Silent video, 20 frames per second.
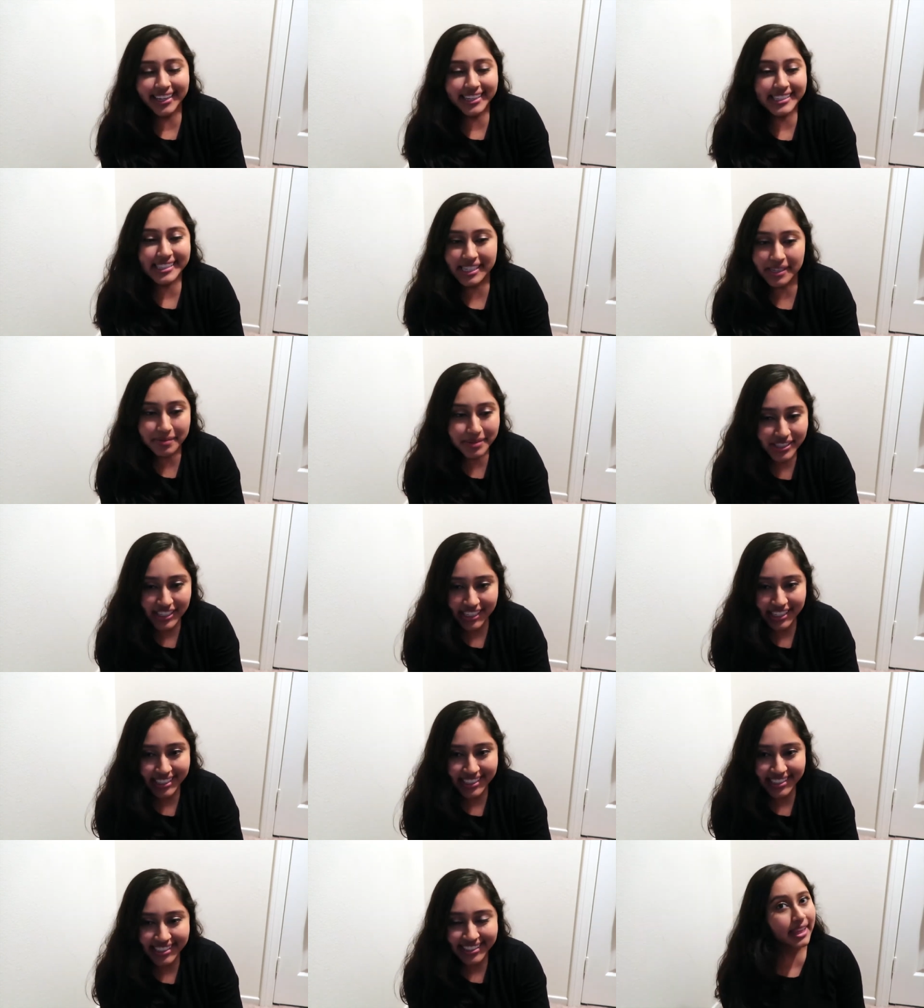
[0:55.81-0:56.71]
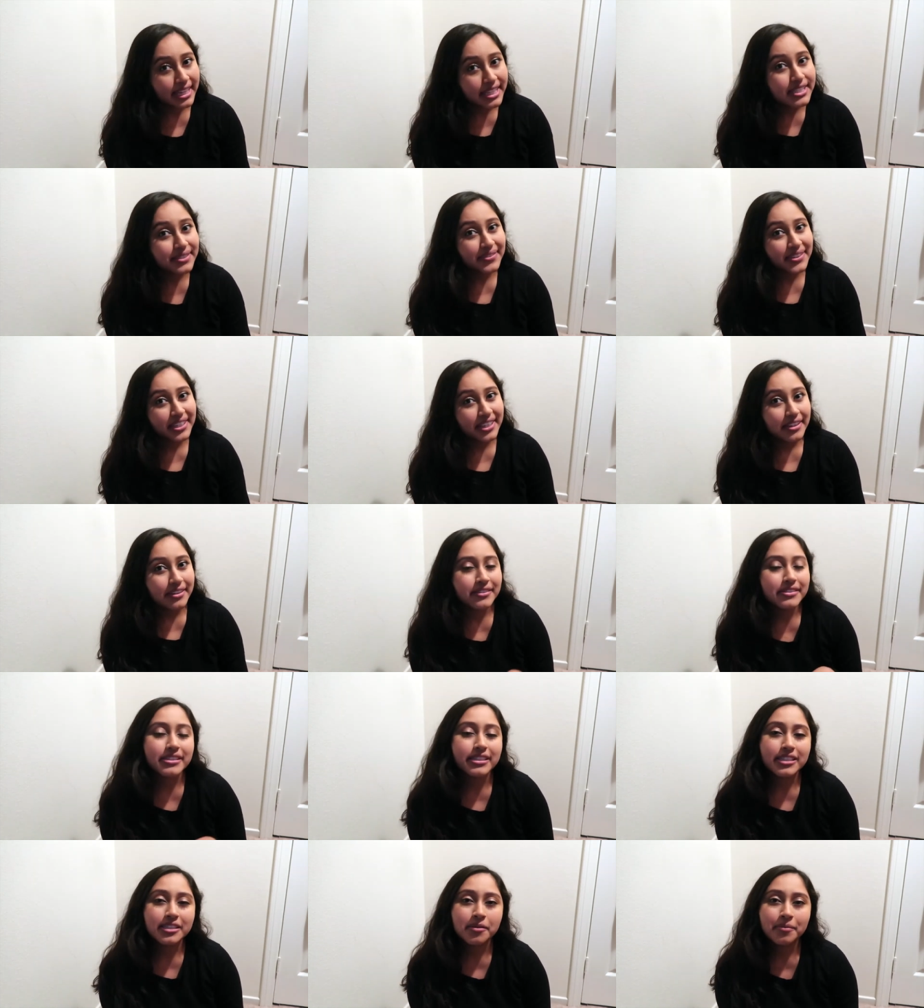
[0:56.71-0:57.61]
His name's Jaden. This video
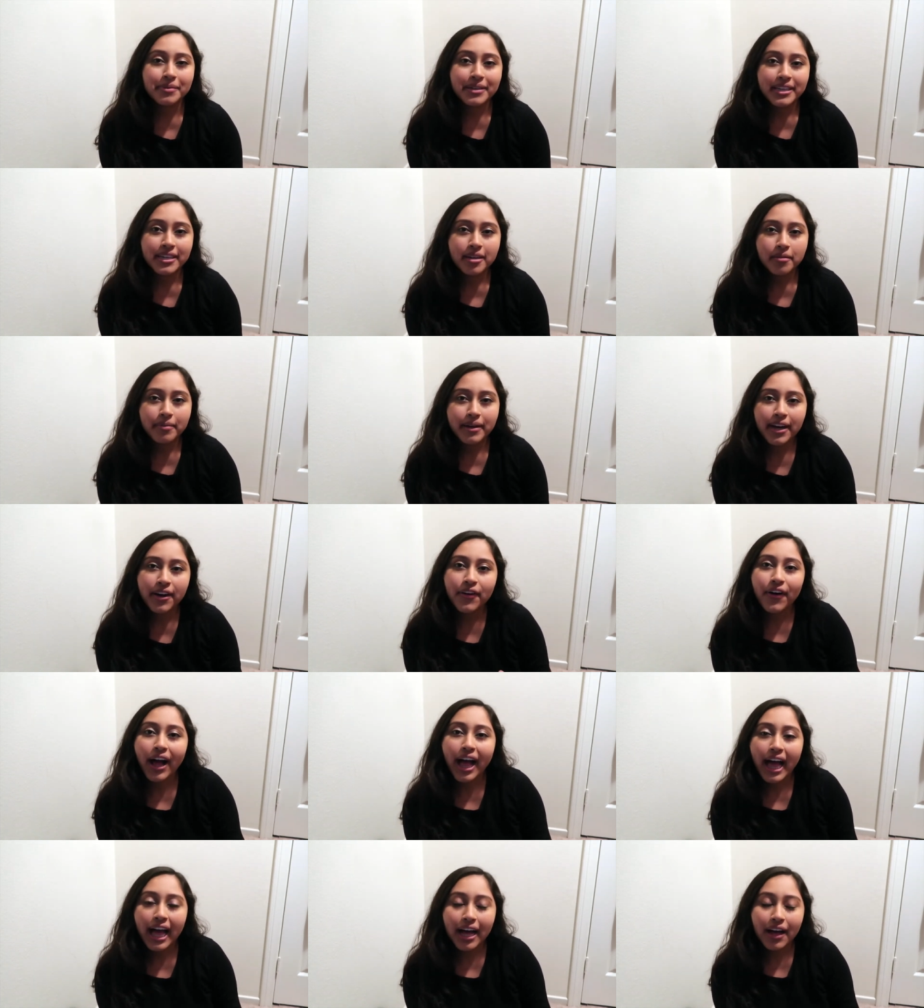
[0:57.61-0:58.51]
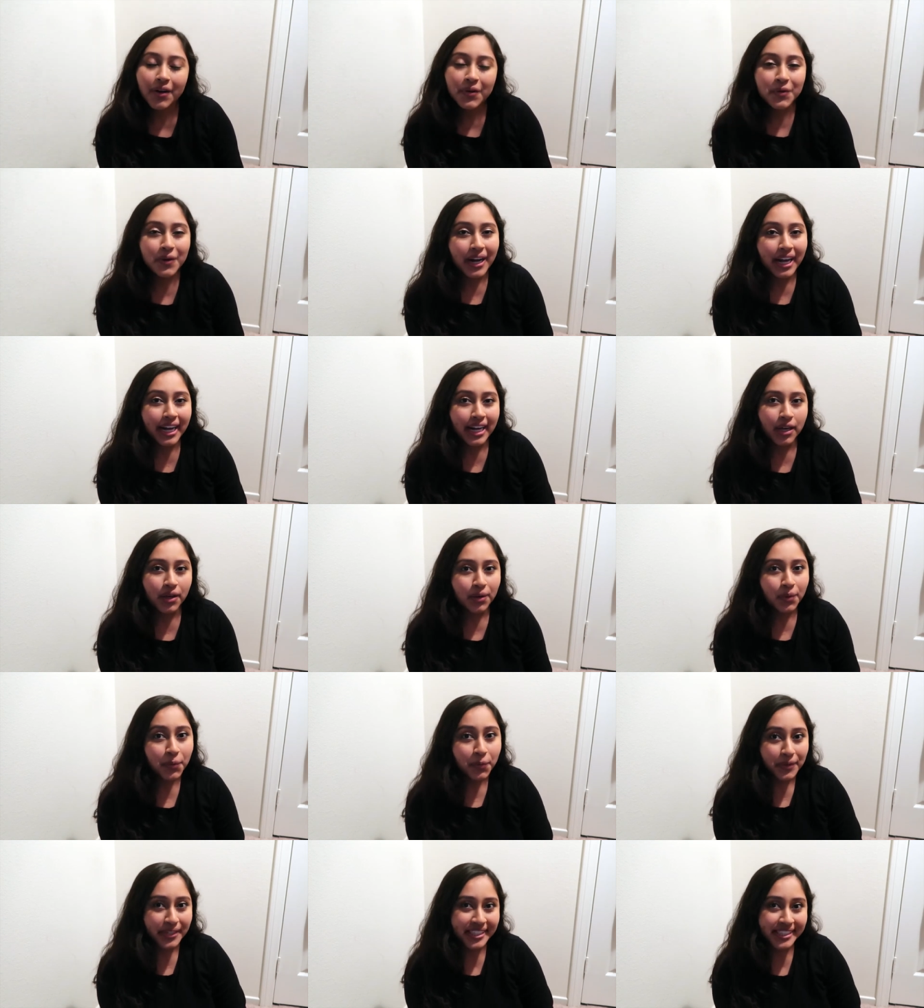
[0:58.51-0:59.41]
is going to be about how I
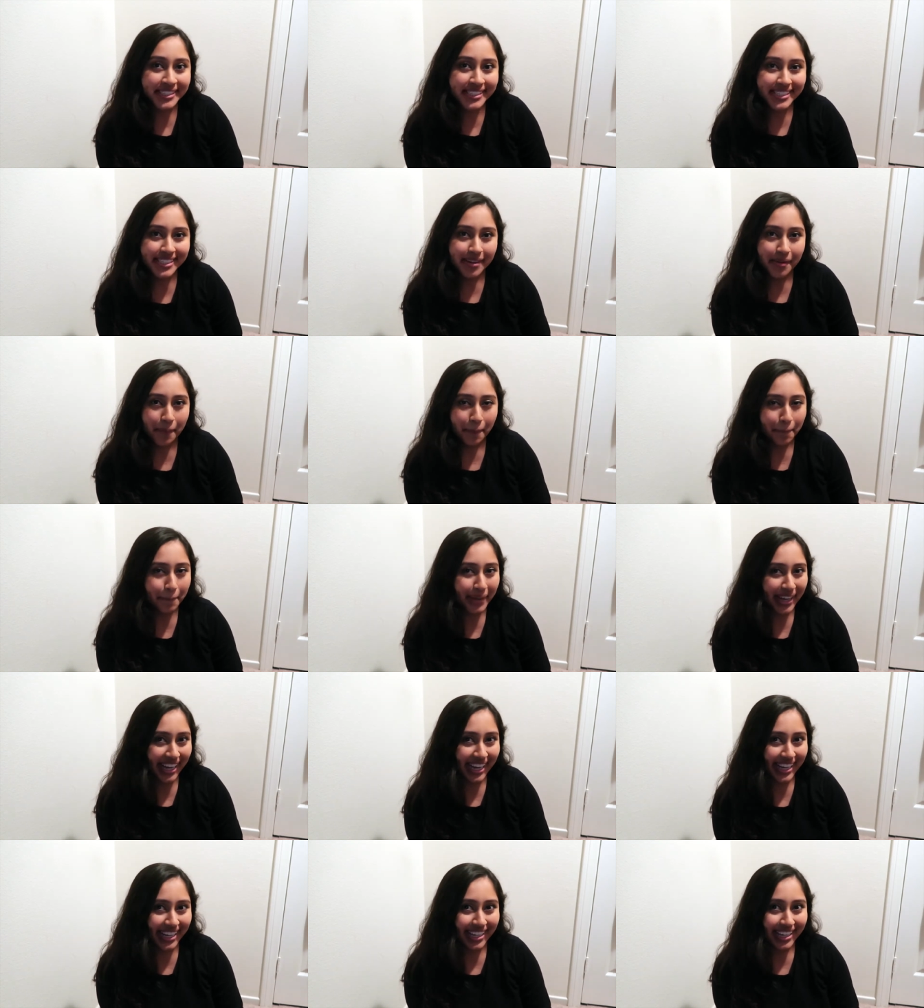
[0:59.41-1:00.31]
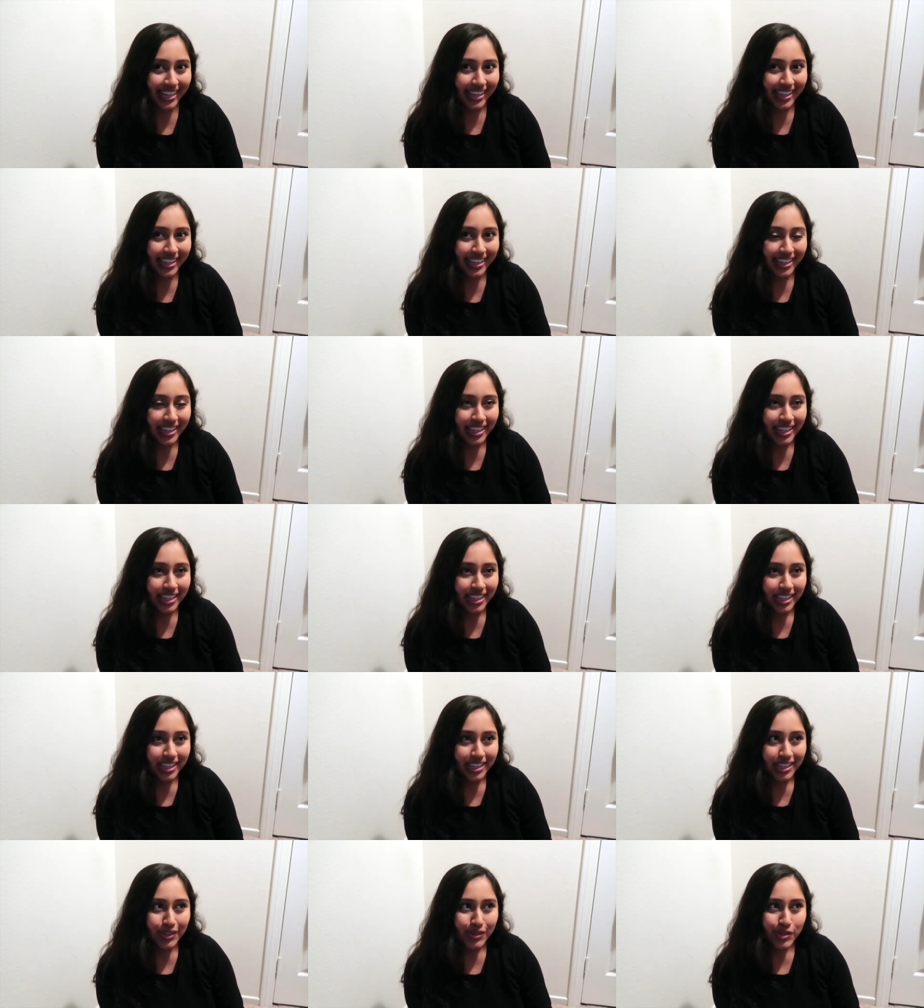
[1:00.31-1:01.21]
weaned my
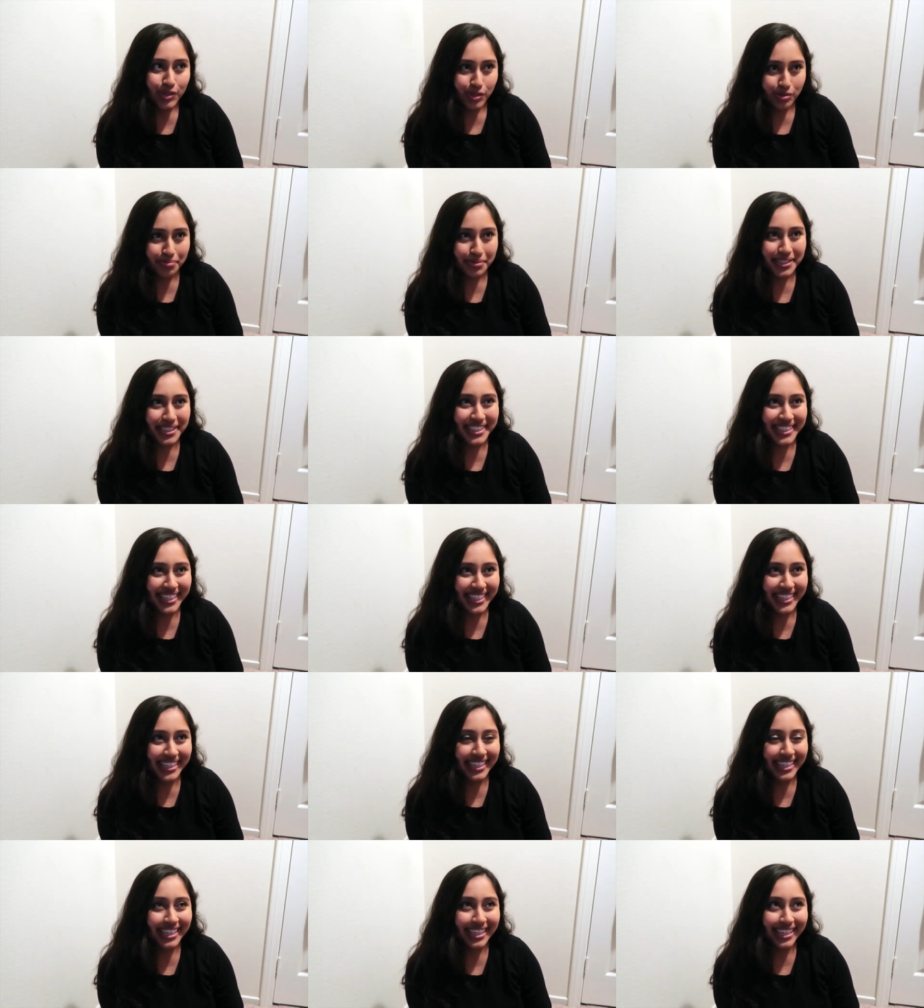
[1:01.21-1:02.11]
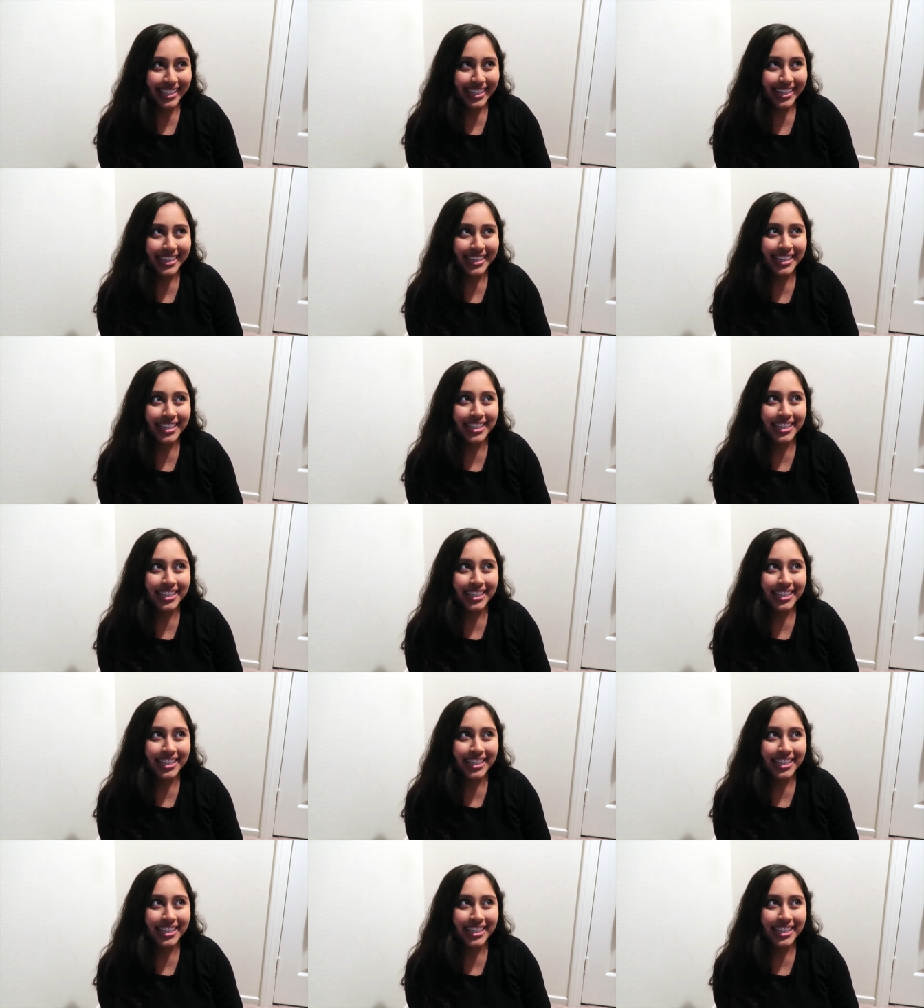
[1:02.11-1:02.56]
super clingy